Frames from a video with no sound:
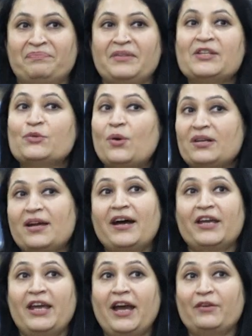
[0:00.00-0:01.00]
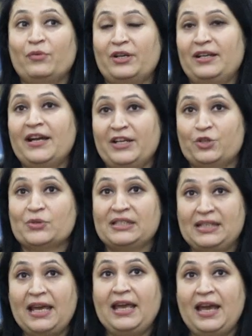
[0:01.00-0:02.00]
That's what I would like to
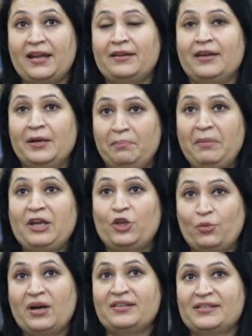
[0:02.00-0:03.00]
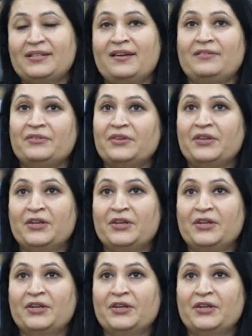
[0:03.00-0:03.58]
say and make you understand.